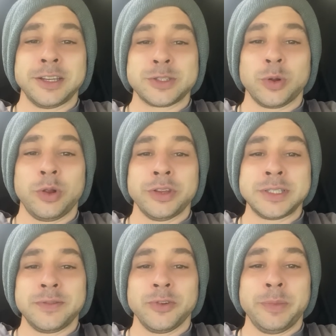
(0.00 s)
I stole all
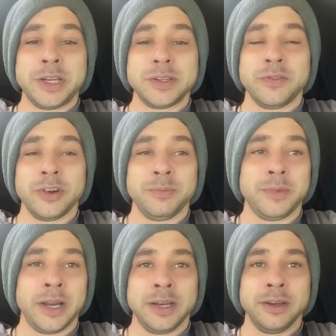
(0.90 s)
this information from.
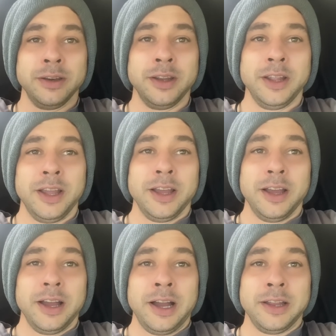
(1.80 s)

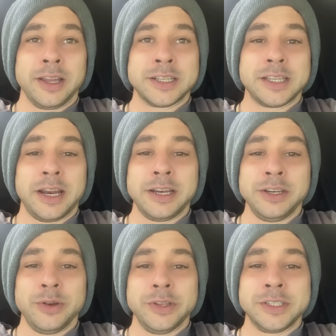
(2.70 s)
Like I said, I
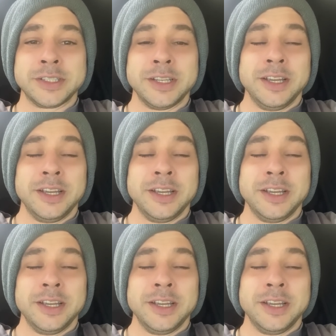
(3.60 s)
didn't know this.